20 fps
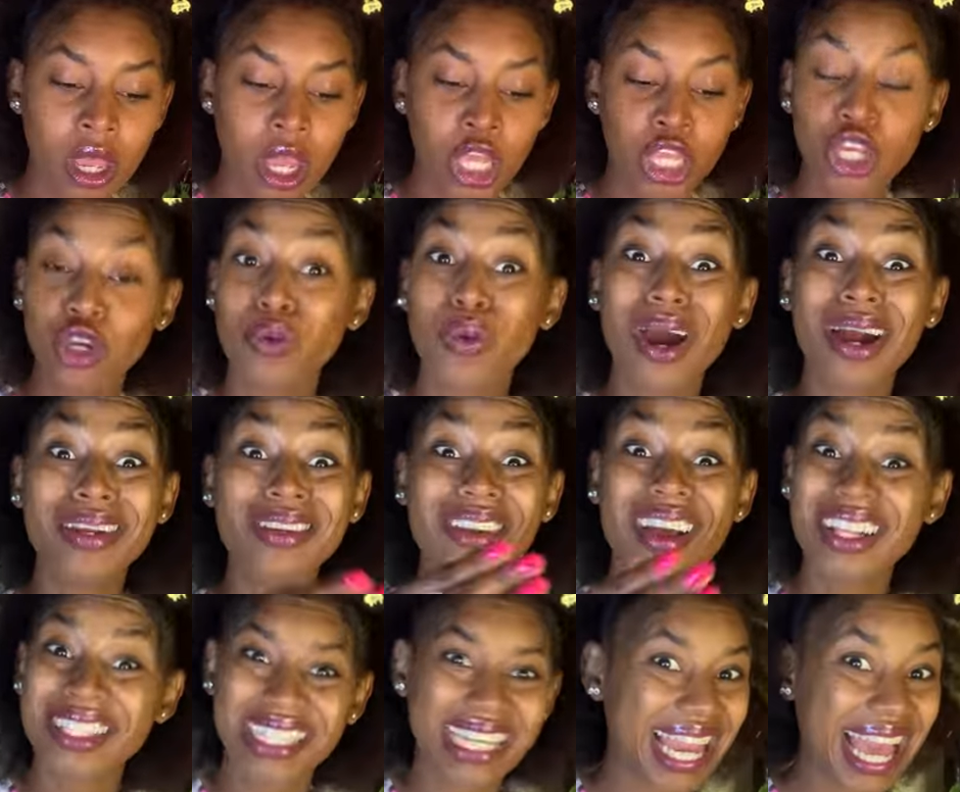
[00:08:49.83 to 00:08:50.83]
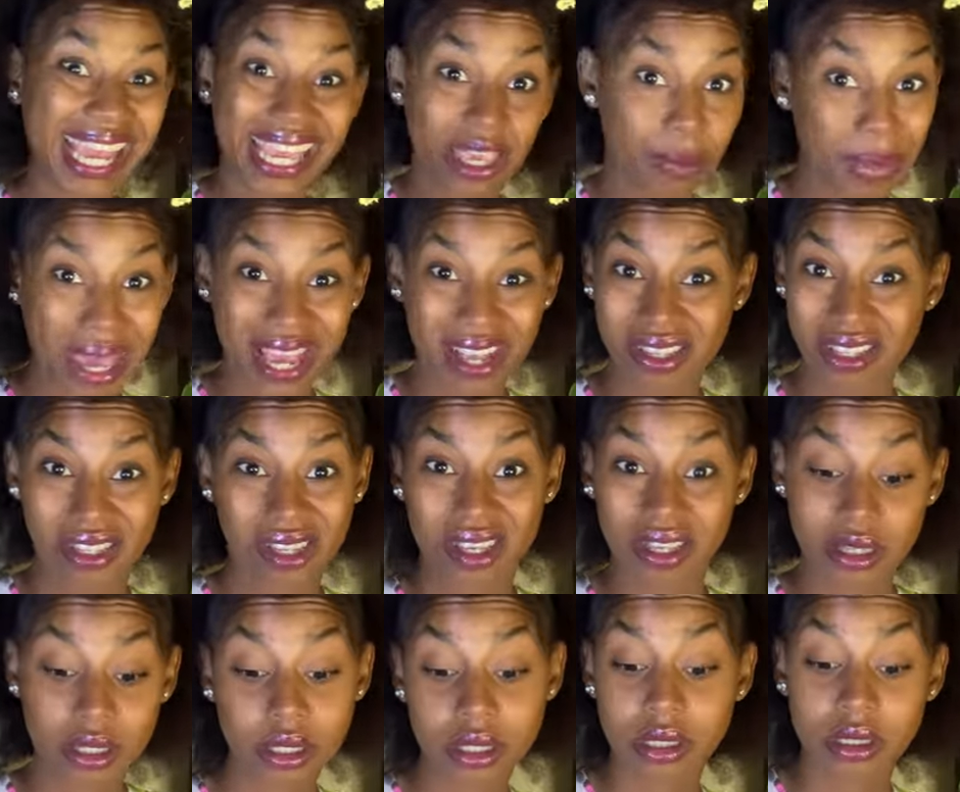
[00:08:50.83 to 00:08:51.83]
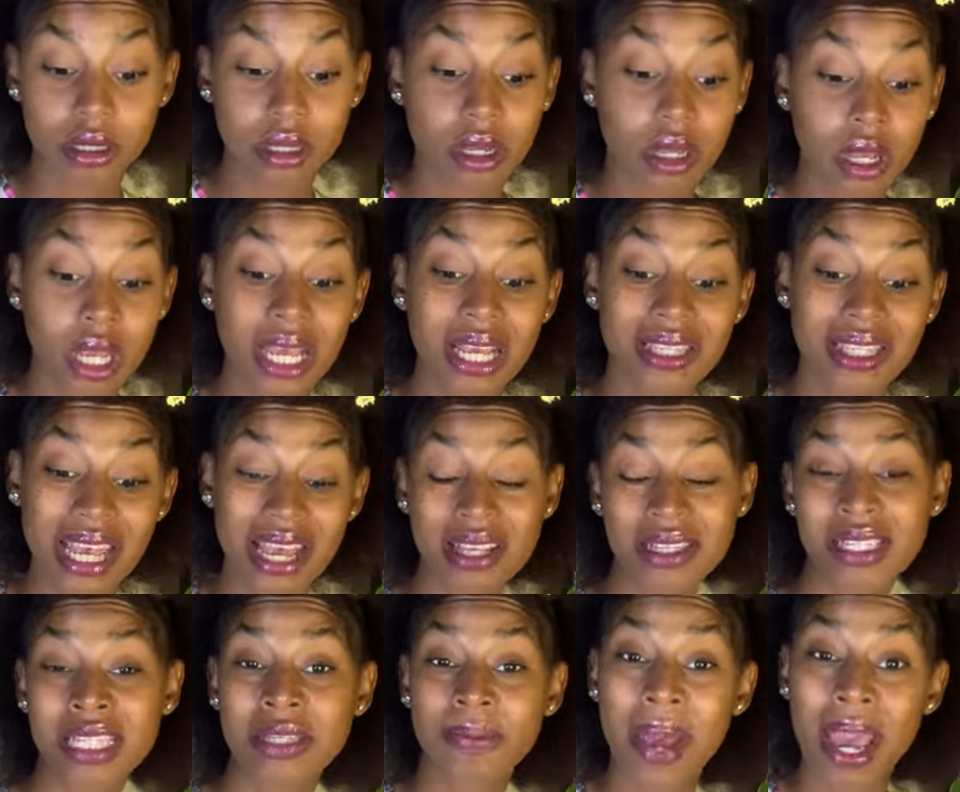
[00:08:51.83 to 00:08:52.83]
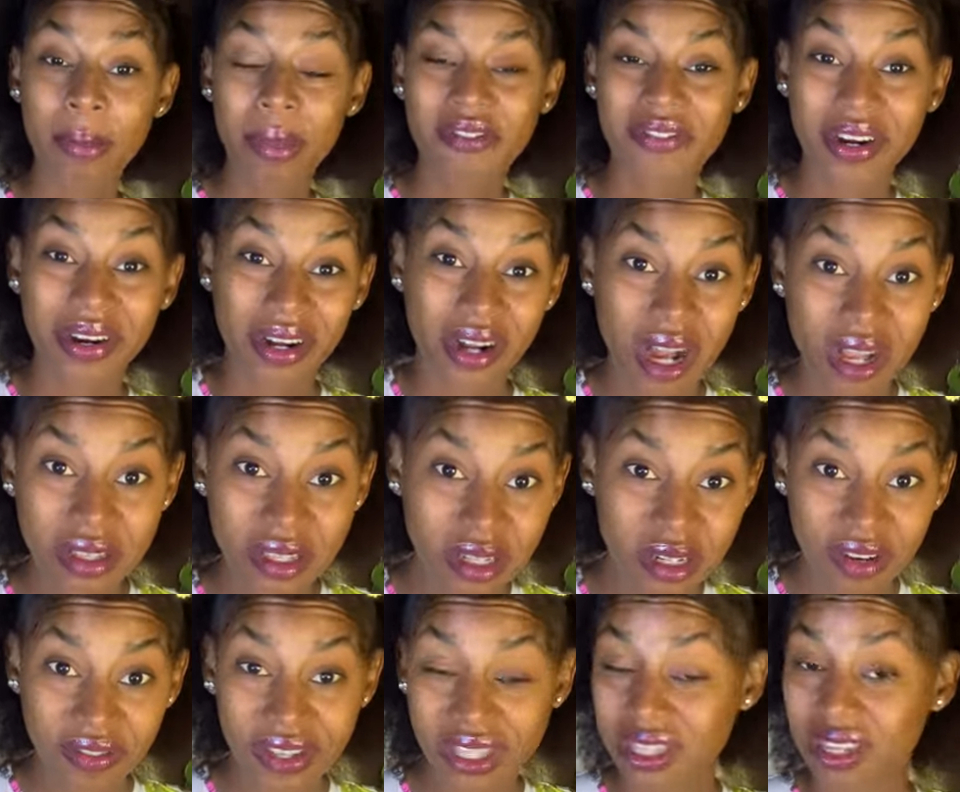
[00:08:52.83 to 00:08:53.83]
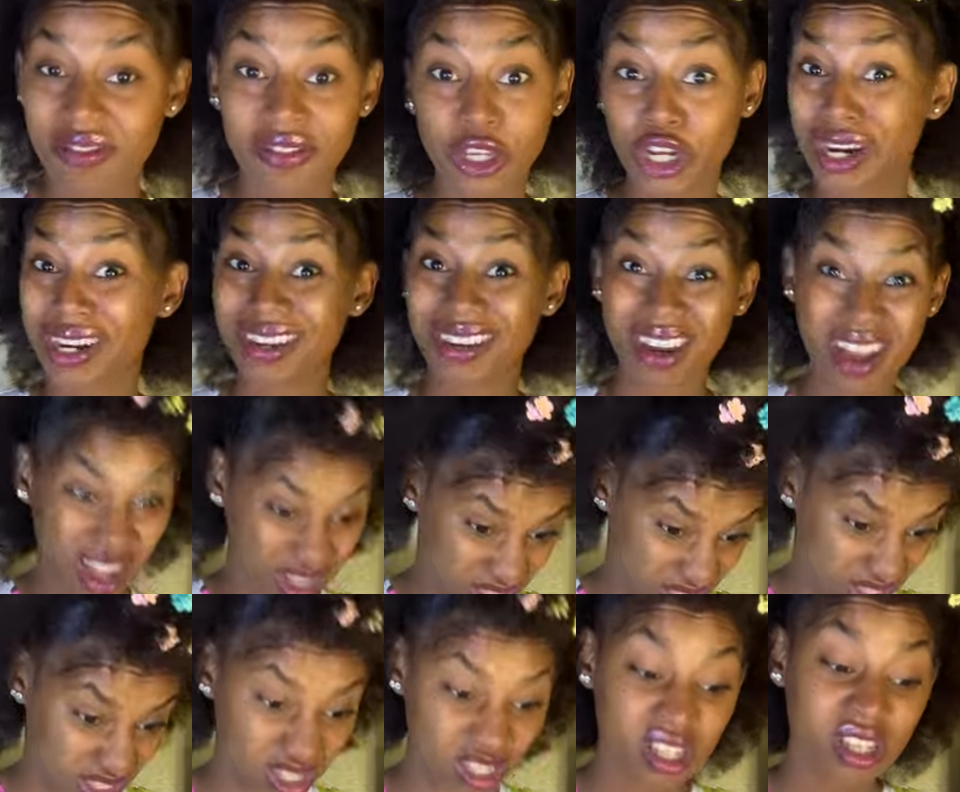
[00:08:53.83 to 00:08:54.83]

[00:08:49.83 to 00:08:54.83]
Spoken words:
You are not like him exes. His exes might be very conservative, you're not.